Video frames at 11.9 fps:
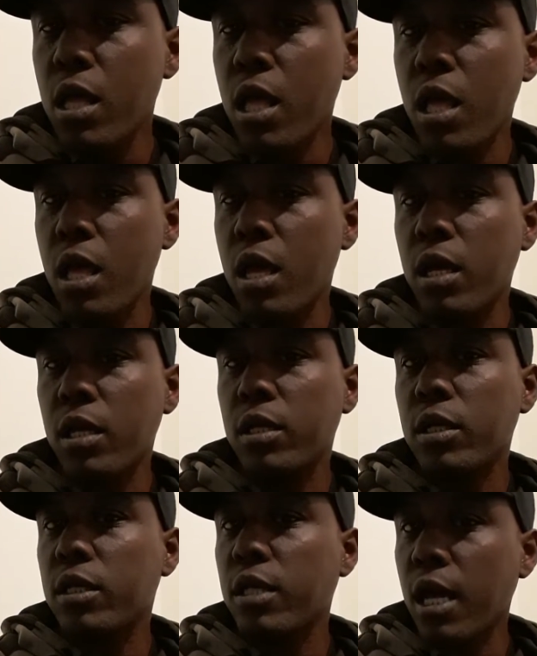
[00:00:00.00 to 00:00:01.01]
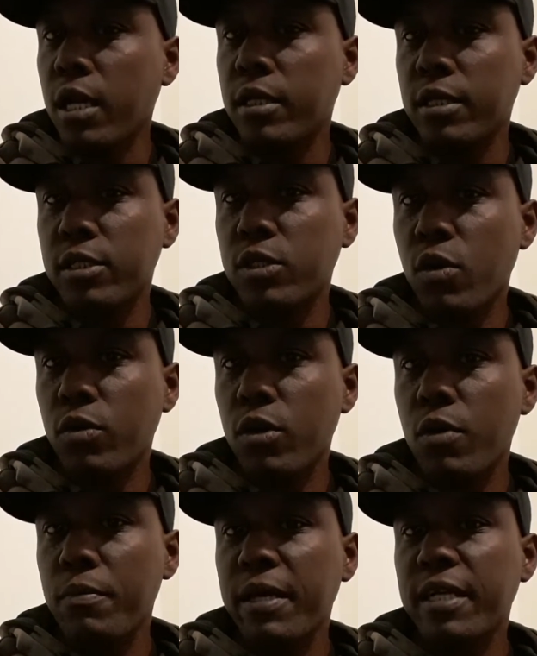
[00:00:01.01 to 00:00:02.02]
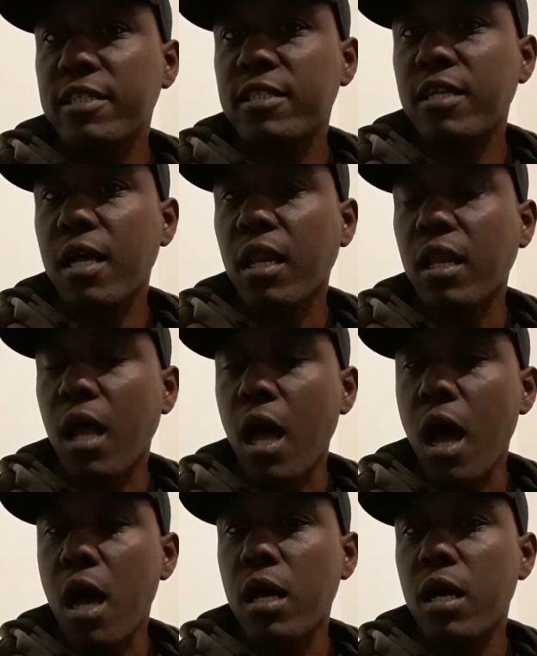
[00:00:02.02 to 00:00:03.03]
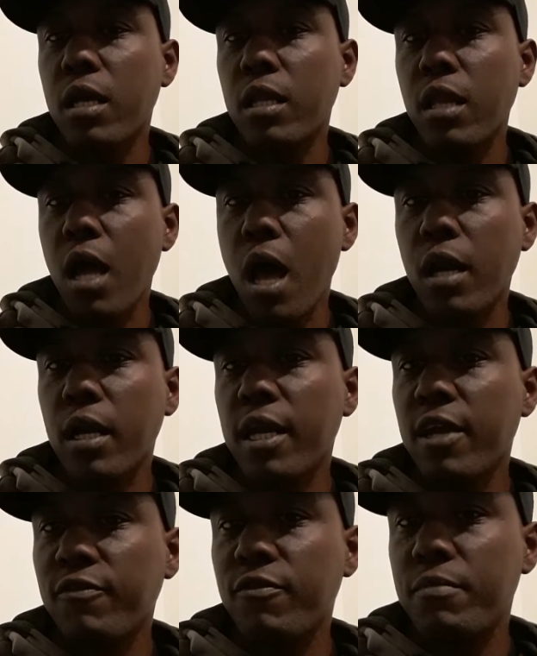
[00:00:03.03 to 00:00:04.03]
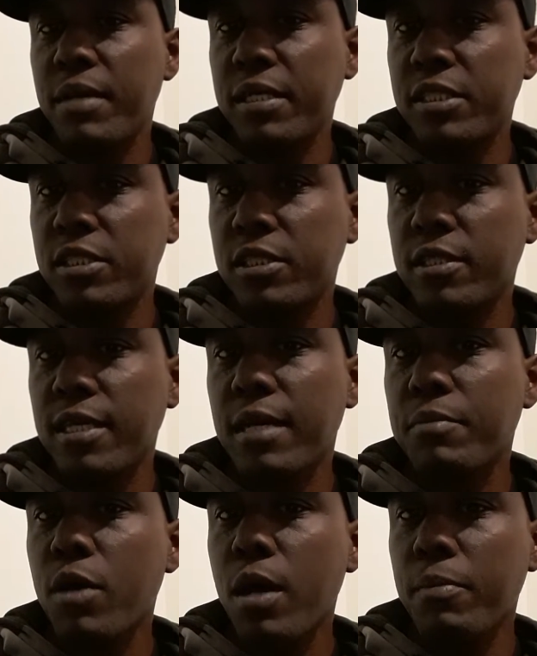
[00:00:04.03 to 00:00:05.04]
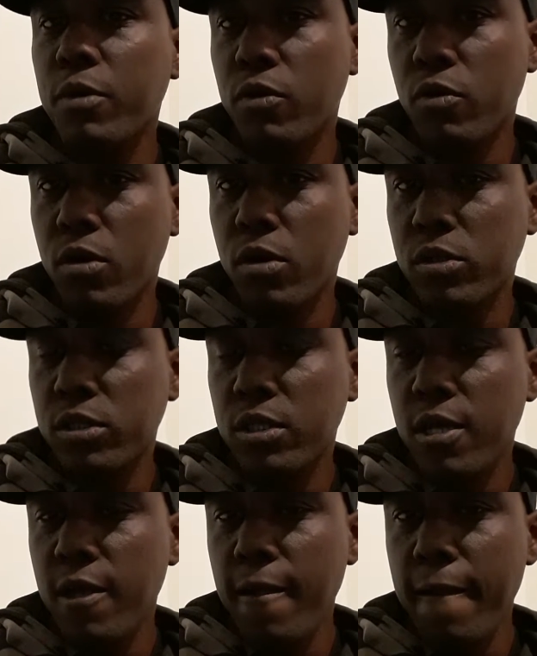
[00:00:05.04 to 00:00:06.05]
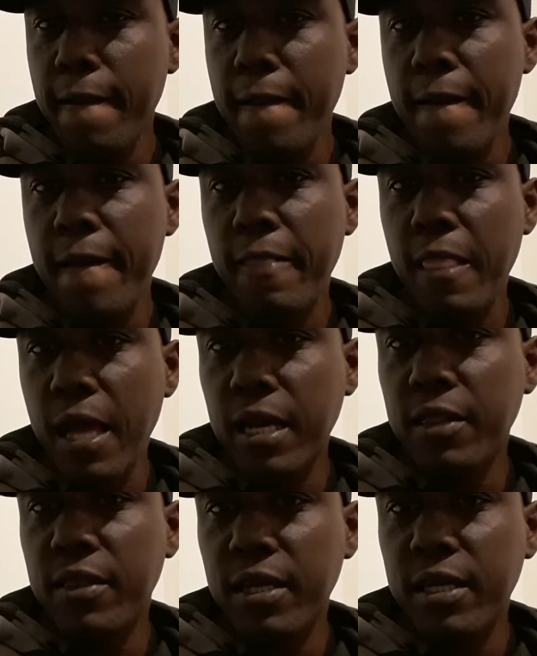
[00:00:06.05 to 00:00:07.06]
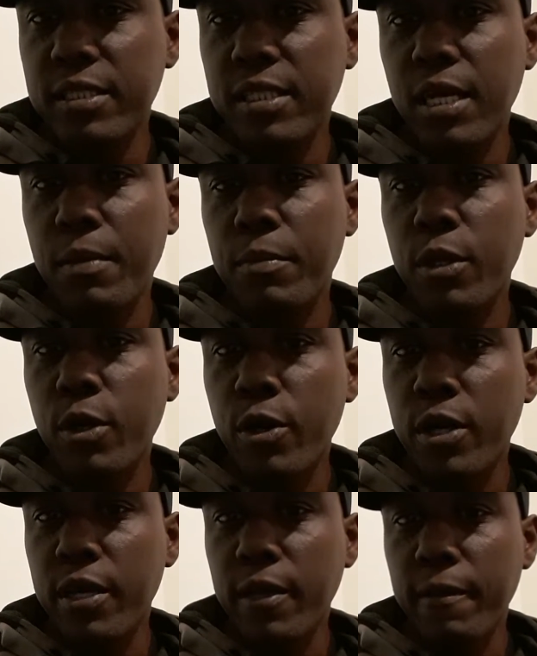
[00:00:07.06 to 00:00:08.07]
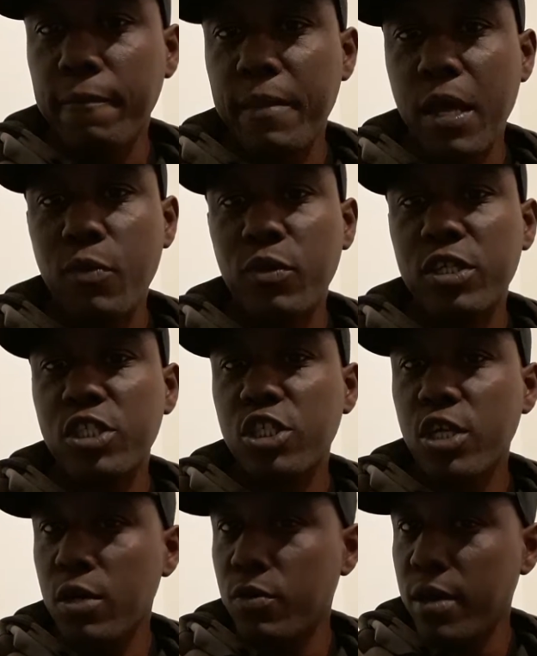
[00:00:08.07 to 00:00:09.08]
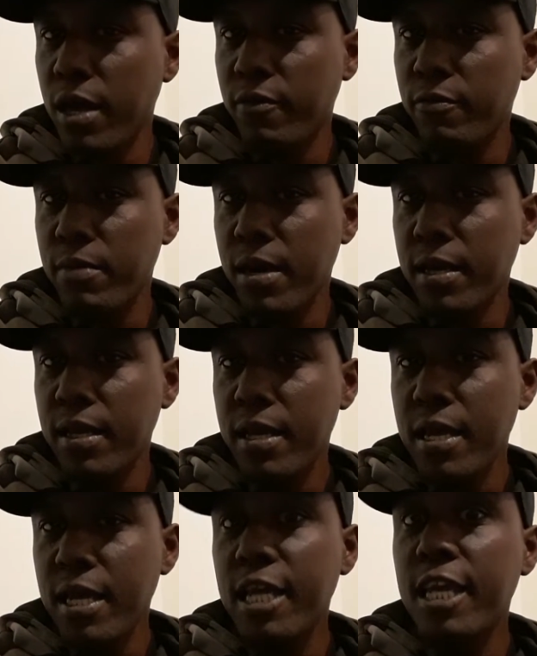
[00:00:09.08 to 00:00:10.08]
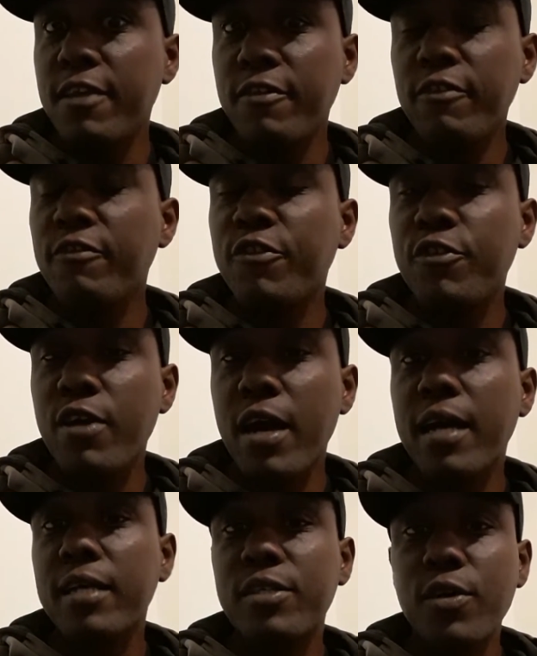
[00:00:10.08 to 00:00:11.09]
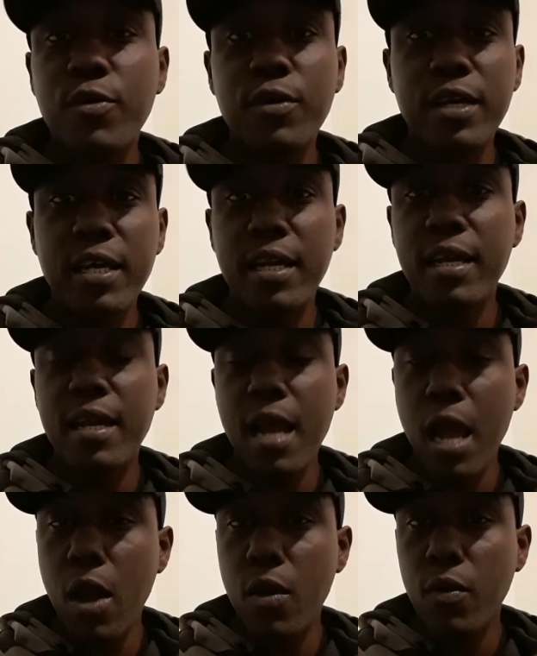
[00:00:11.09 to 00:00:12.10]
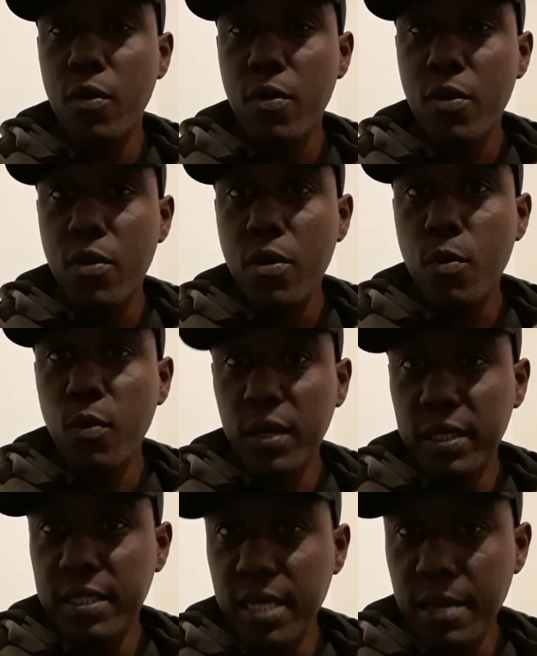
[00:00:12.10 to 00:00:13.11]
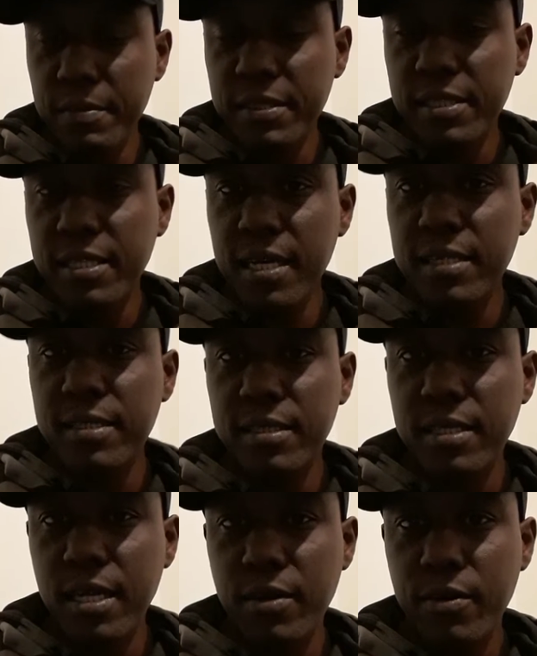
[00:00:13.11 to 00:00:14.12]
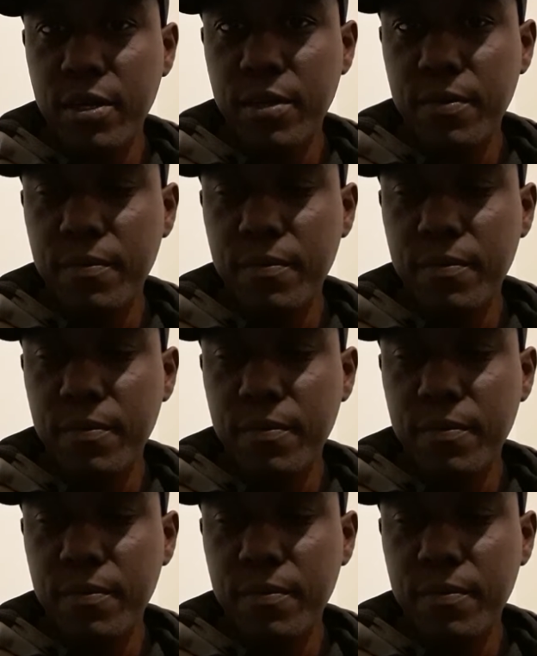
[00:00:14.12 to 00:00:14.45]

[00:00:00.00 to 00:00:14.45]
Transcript: and a lot of things going on because there's a lot of information that I'm coming across, a lot of things that I'm learning that I want to share with everybody. Even if you guys don't get it now, when the time is necessary,